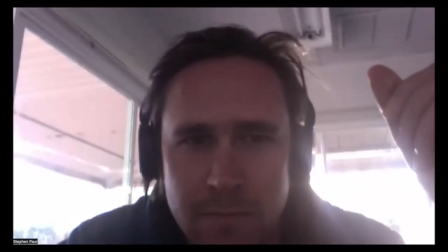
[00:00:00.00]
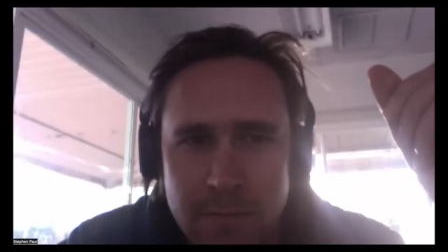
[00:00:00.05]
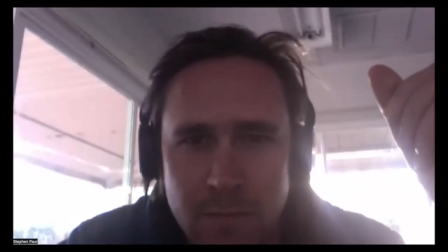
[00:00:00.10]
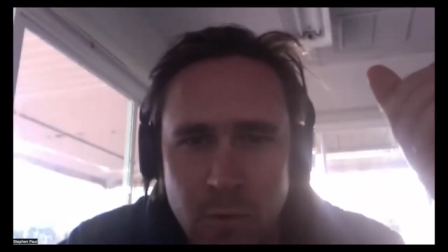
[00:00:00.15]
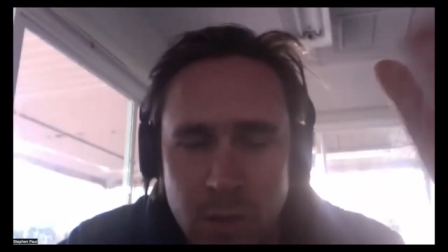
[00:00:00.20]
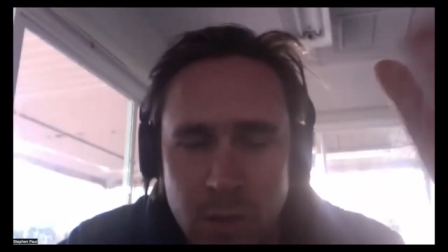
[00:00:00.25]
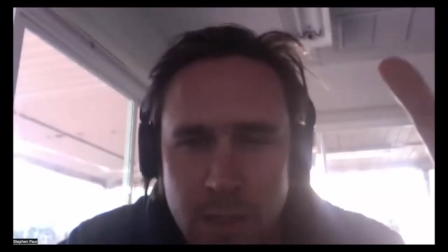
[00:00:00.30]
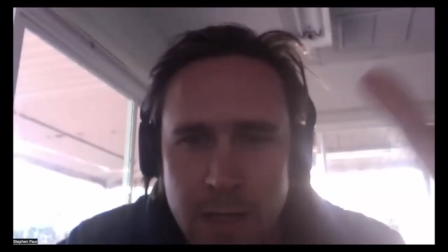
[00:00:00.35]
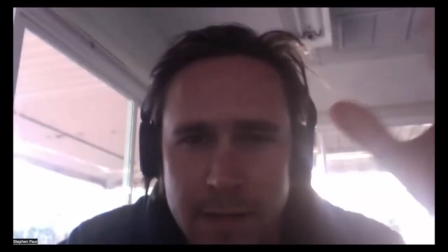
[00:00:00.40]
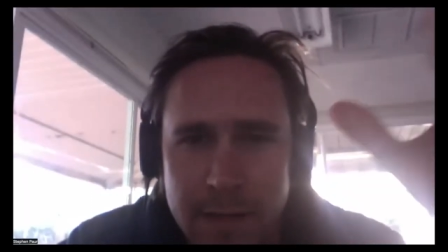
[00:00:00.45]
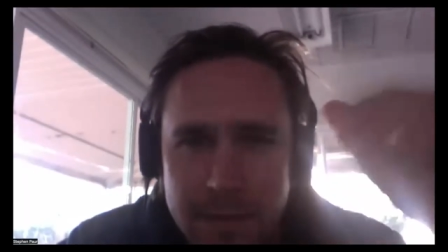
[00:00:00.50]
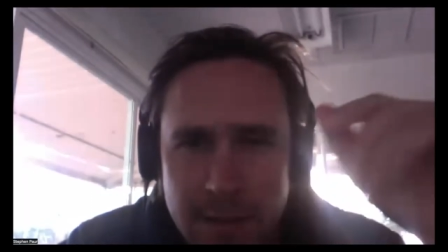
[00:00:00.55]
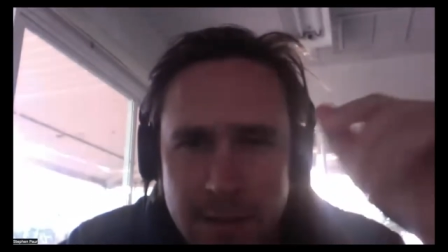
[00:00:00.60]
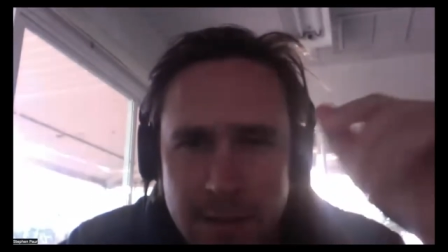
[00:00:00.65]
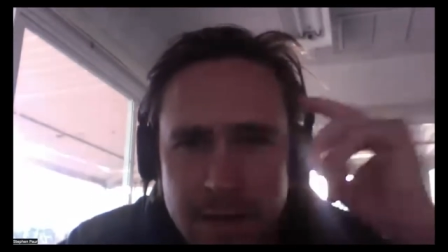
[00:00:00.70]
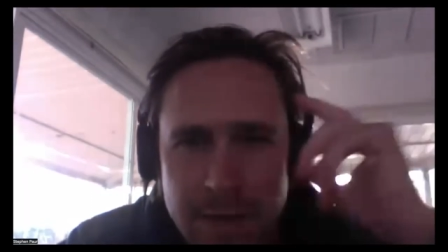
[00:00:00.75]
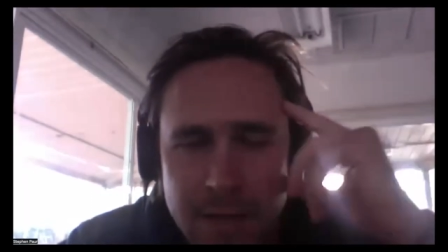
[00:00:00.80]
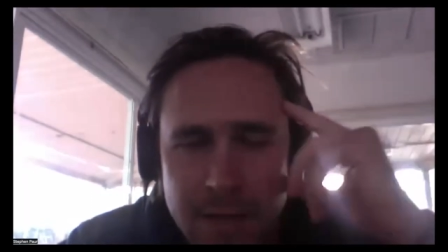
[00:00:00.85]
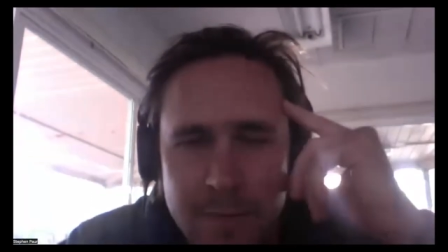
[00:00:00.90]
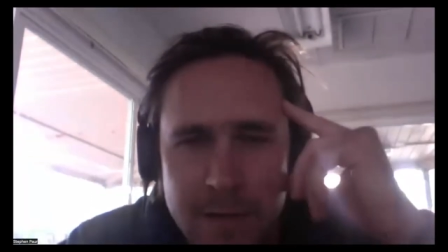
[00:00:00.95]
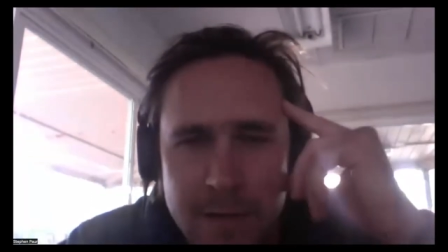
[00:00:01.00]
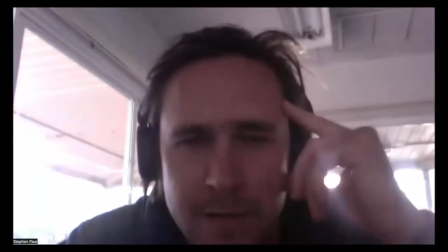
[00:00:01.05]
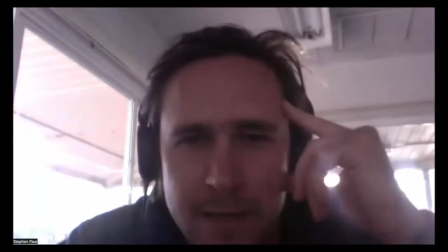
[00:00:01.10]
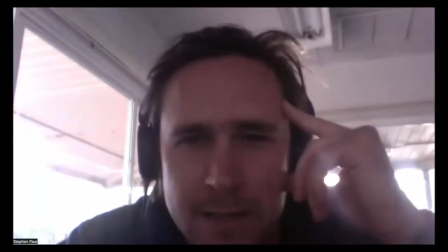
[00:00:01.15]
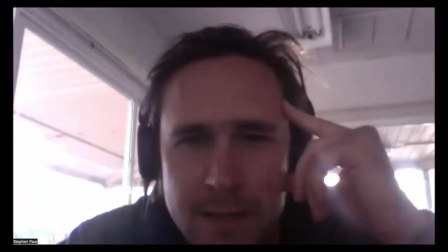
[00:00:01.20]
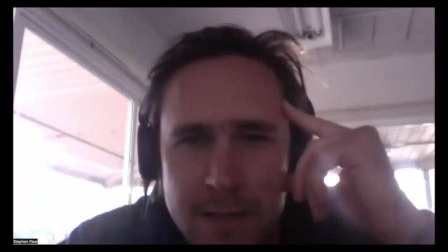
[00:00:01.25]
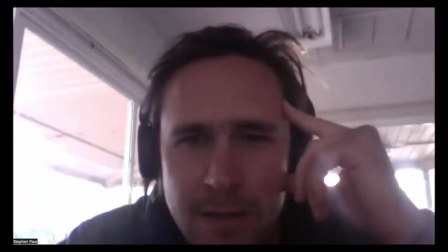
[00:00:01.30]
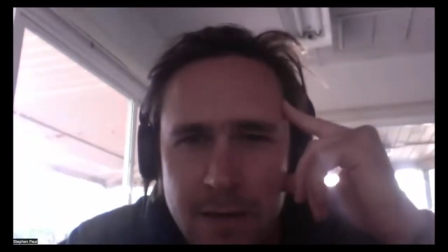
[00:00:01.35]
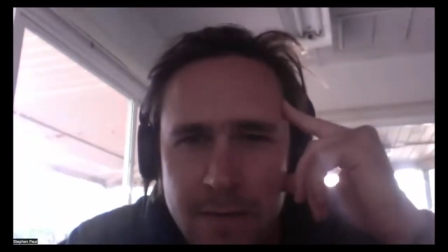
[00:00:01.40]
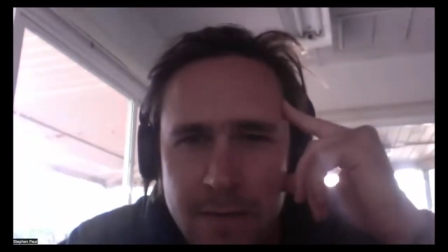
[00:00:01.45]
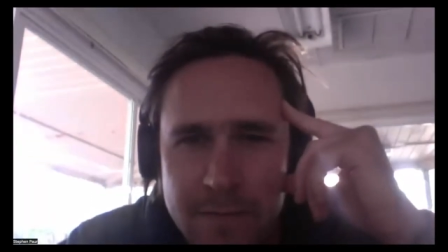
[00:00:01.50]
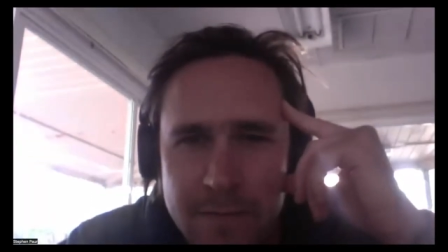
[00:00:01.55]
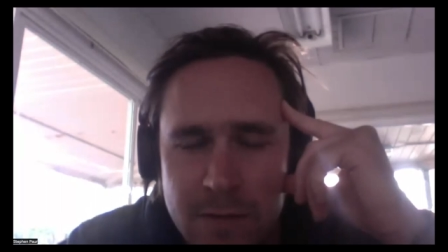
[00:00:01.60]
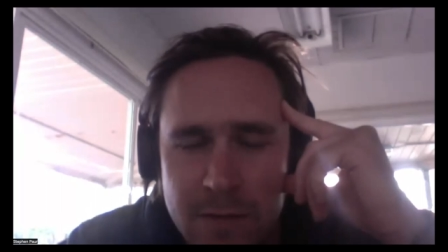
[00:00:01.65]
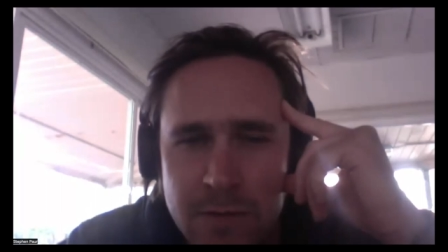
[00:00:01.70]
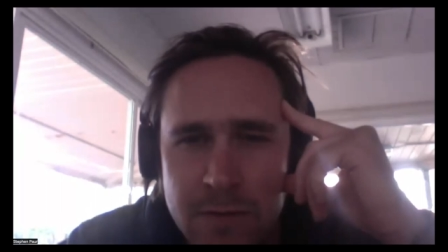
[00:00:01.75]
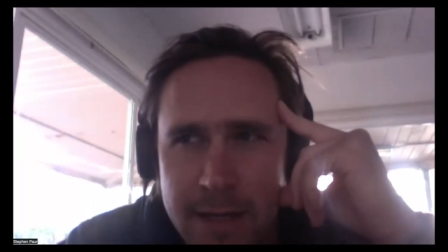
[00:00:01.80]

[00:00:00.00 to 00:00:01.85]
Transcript: work on on some of that stuff too.